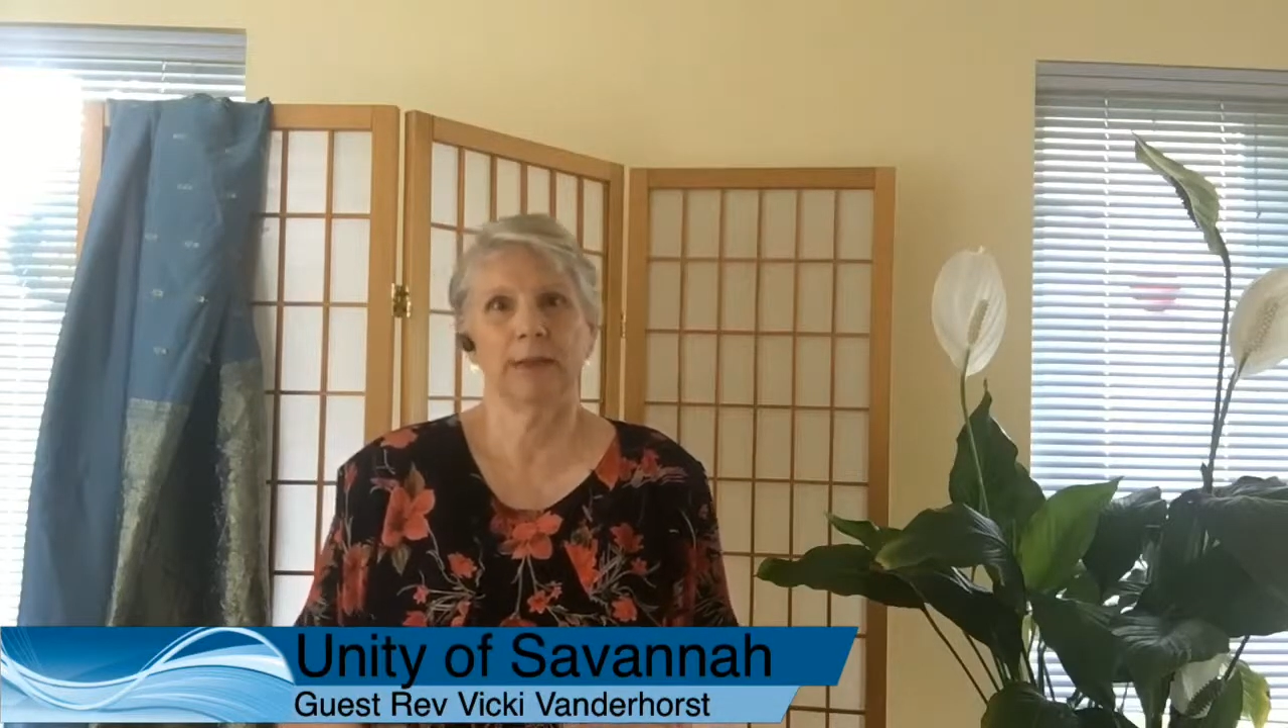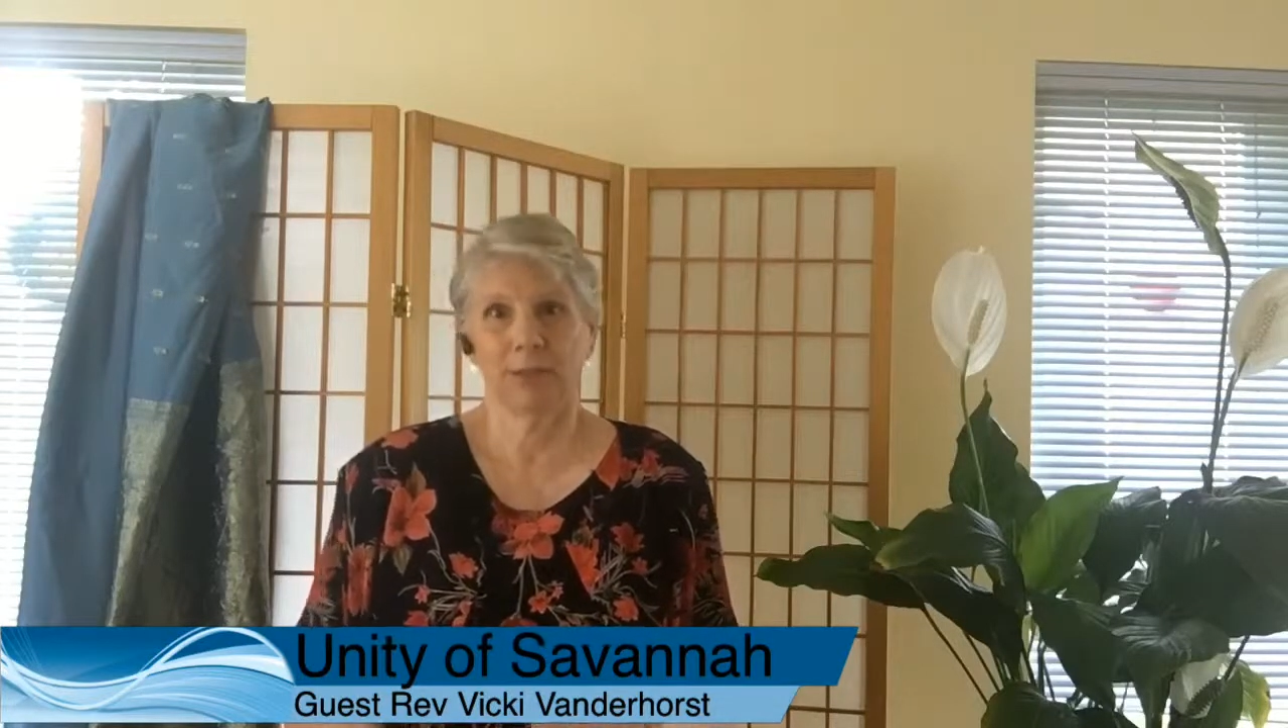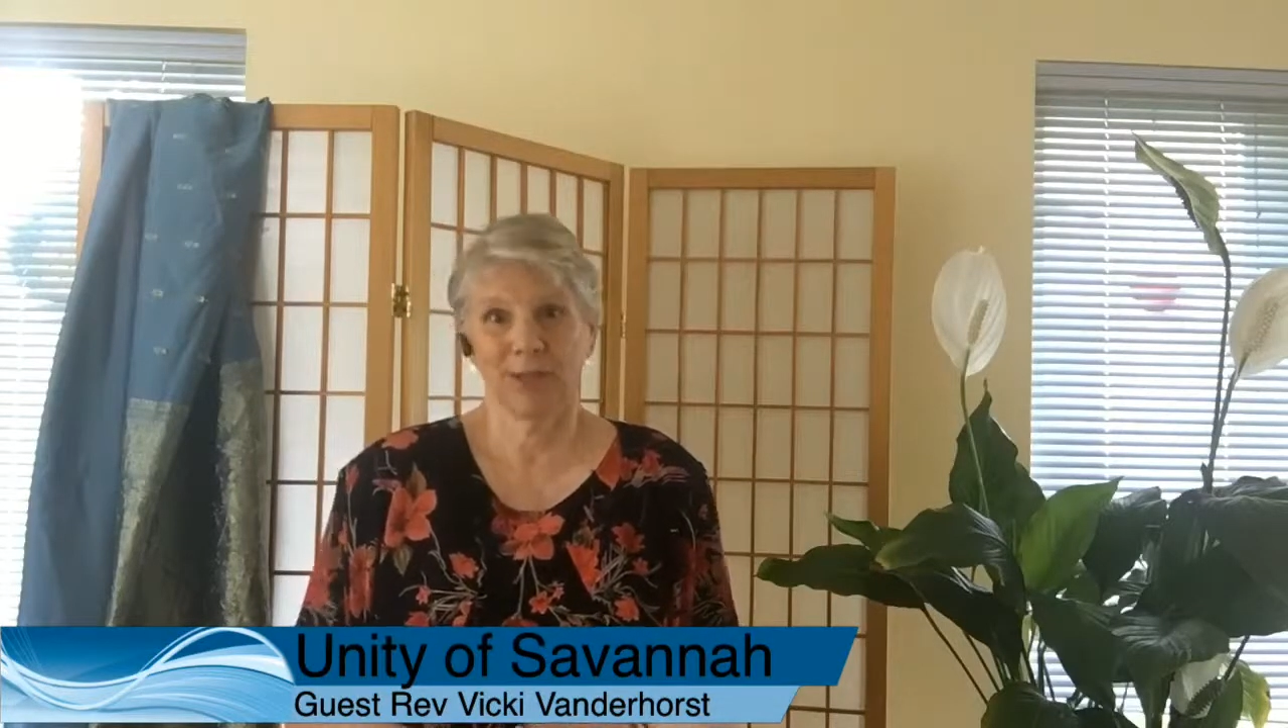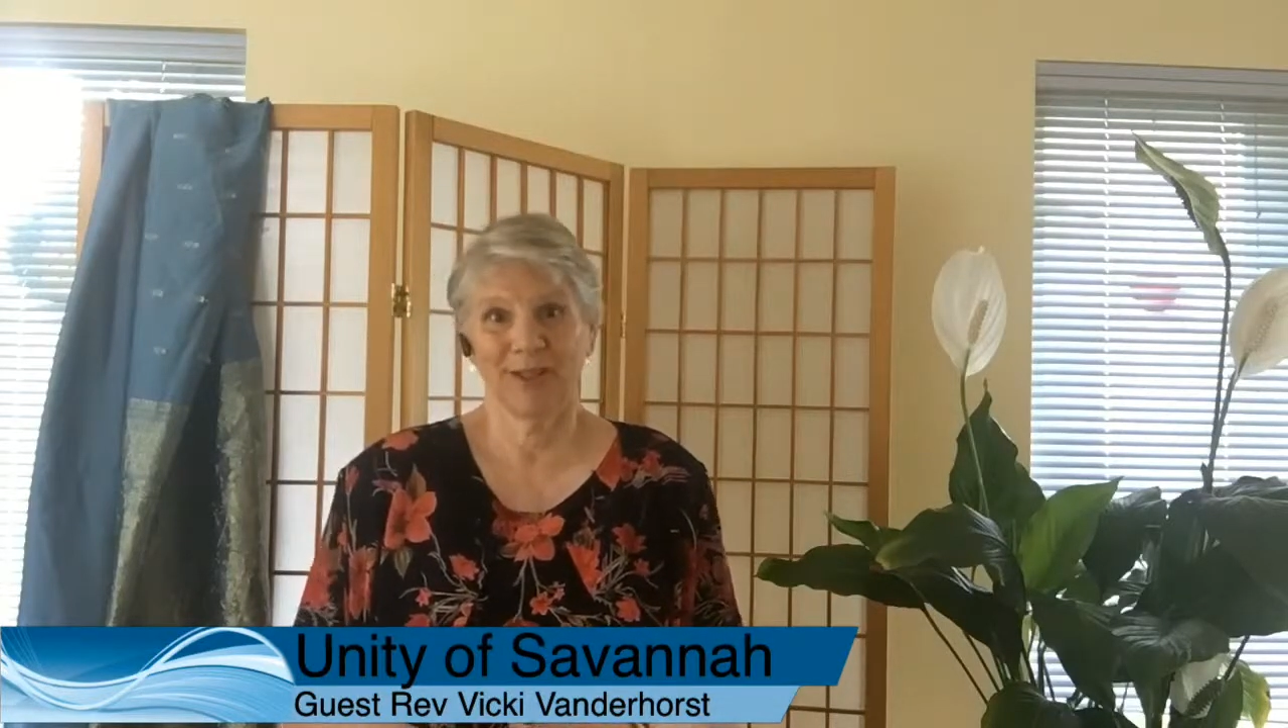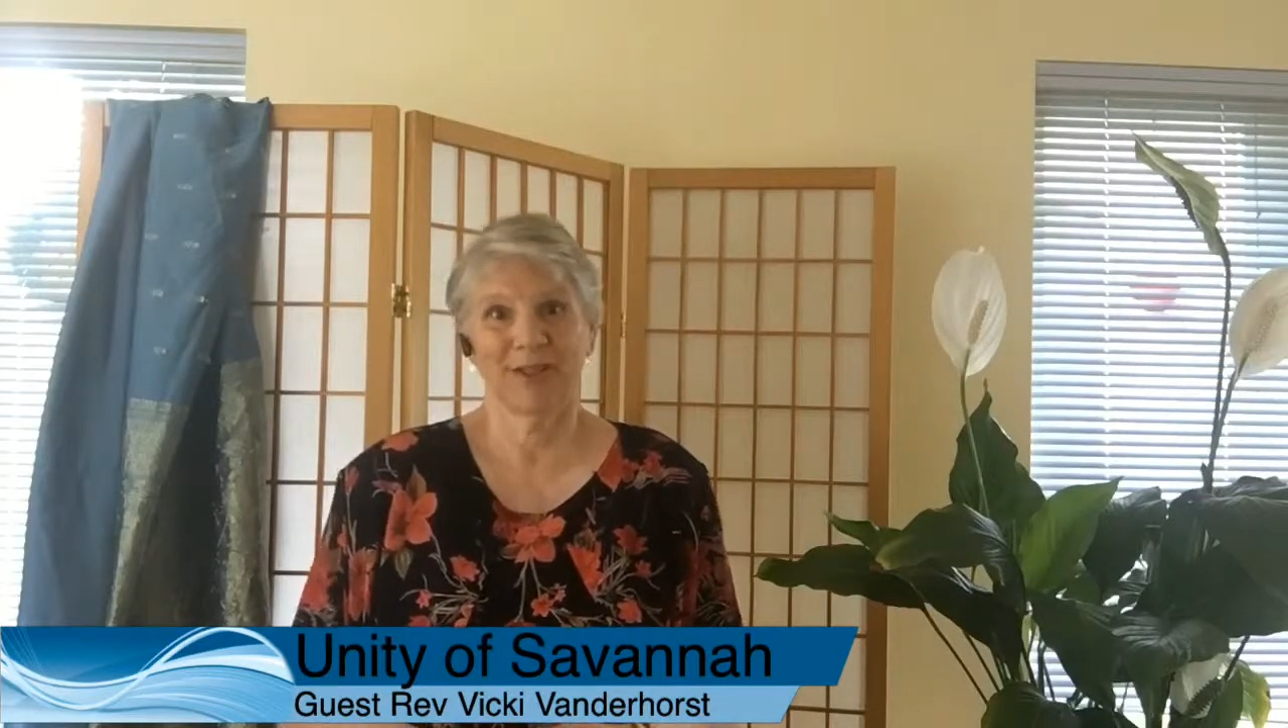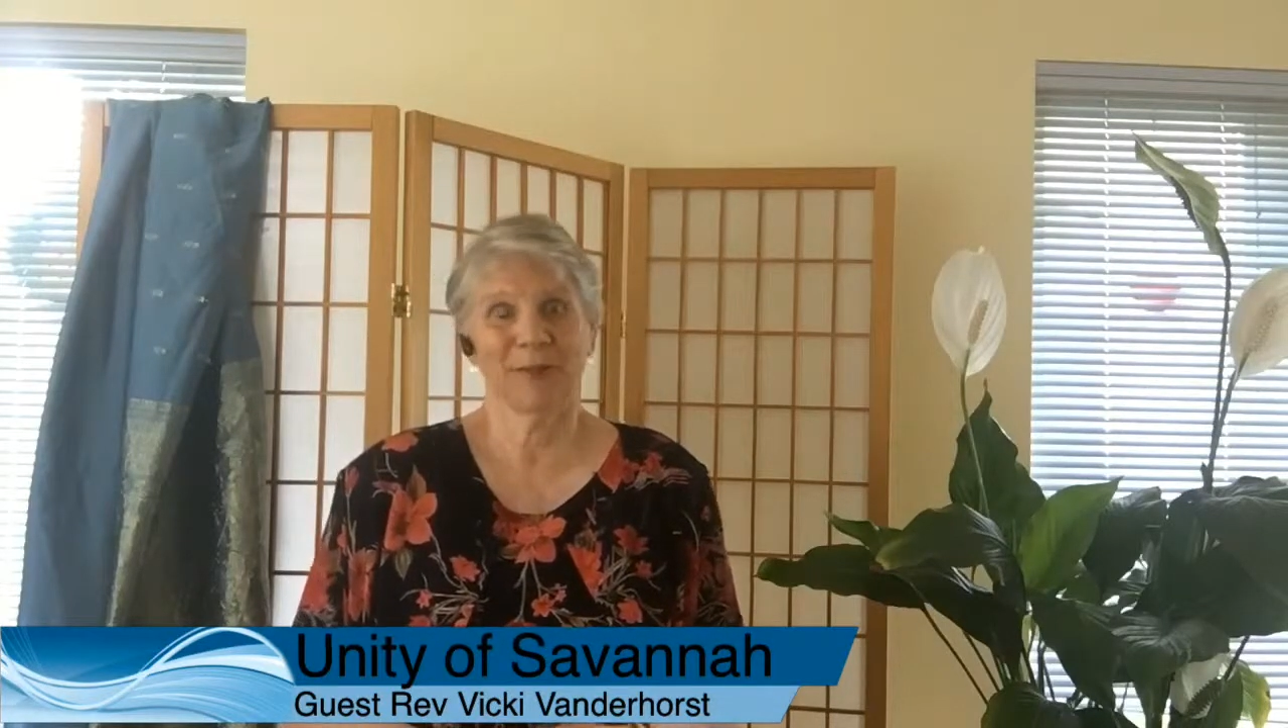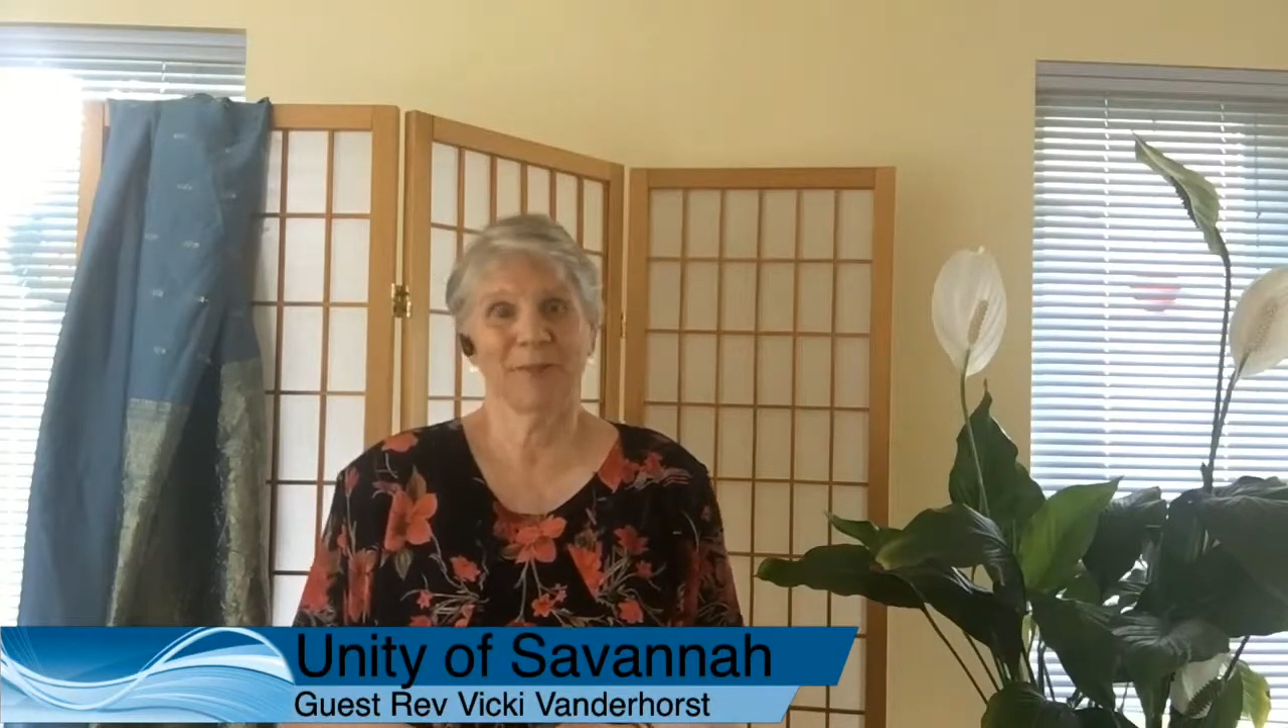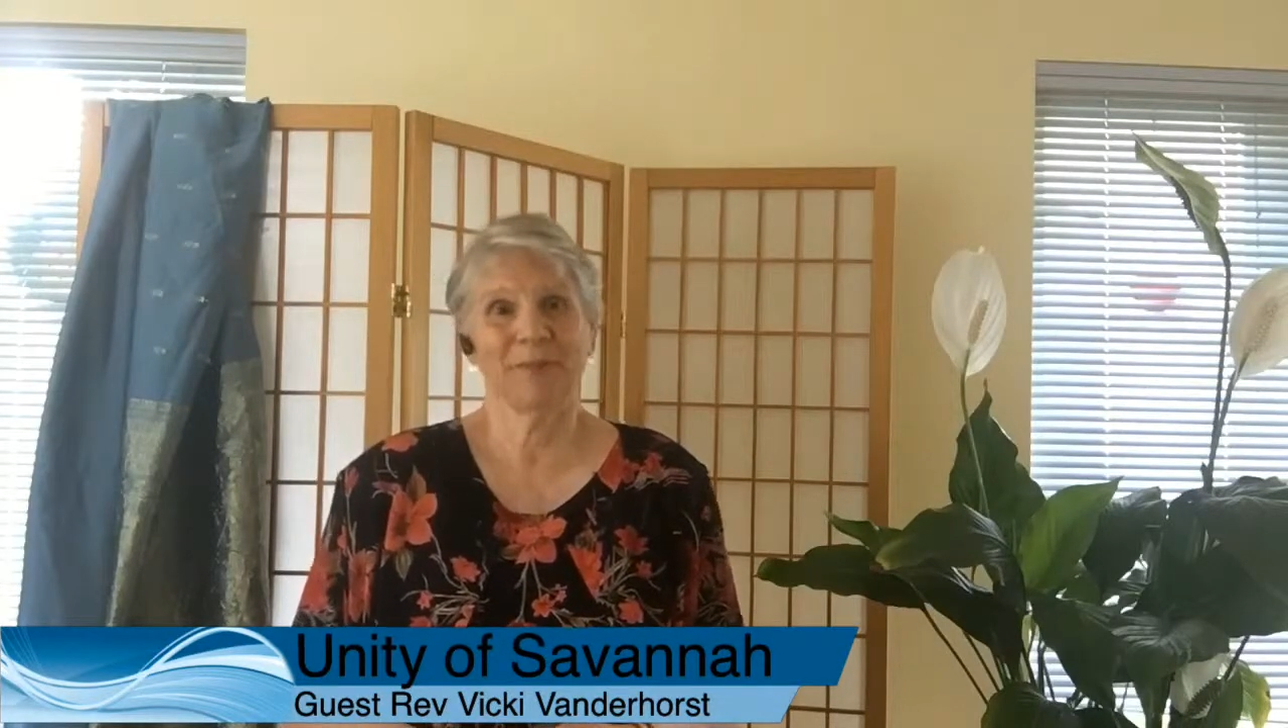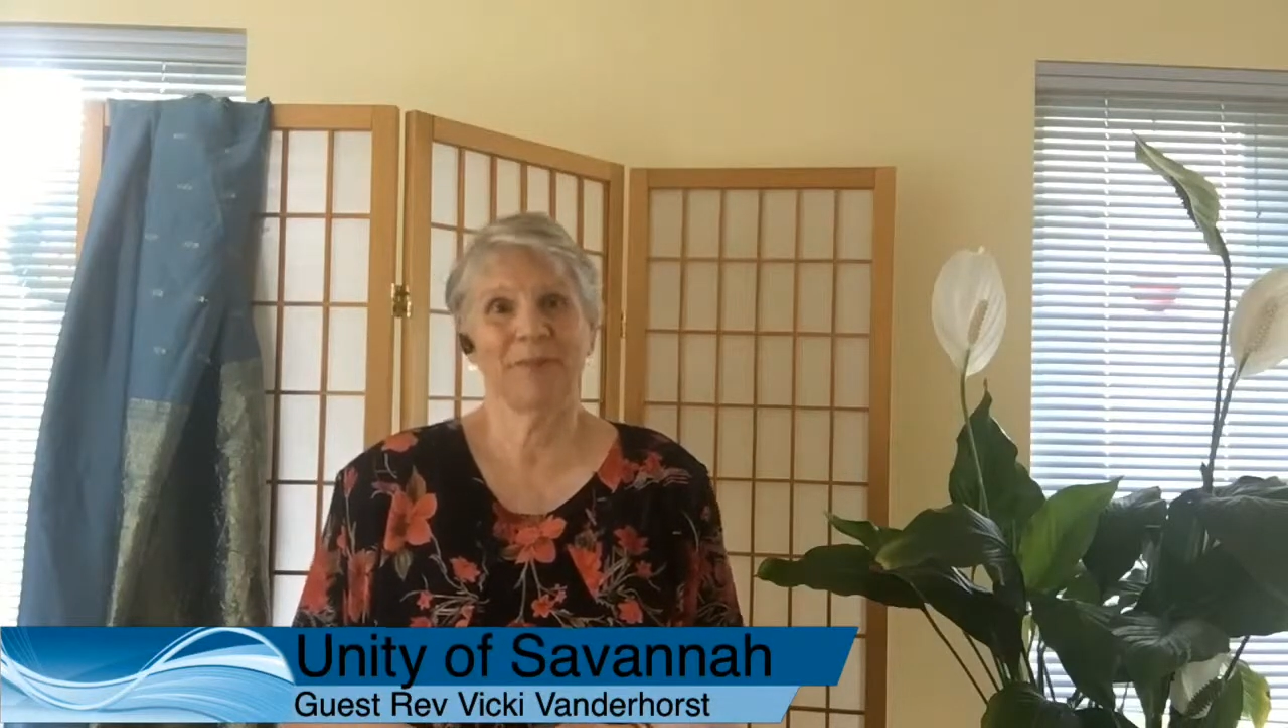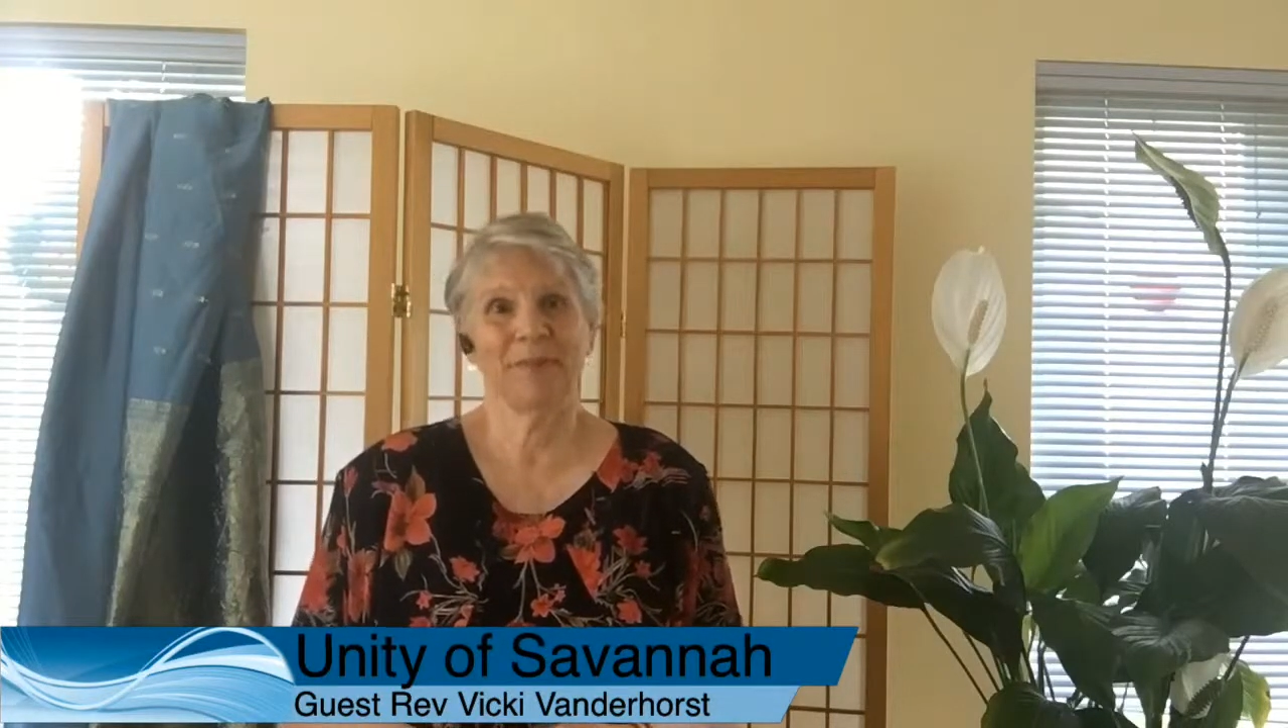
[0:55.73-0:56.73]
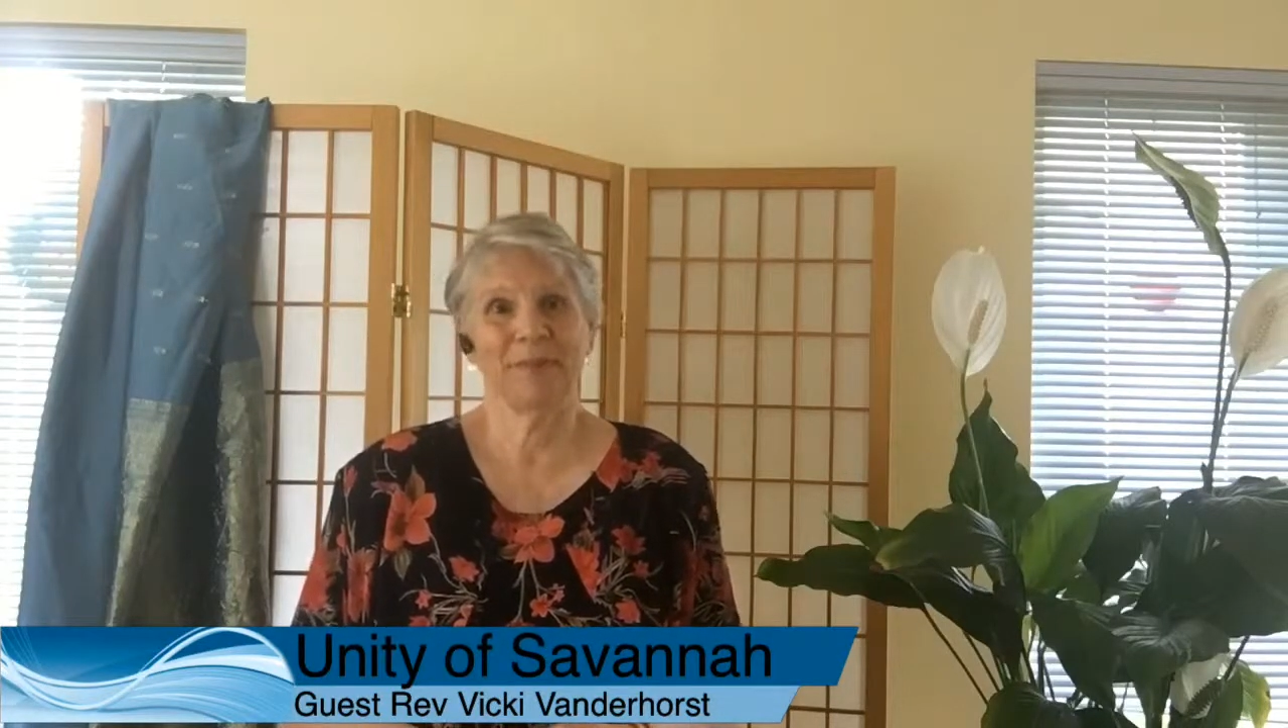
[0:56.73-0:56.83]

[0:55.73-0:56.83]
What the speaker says: the wisdom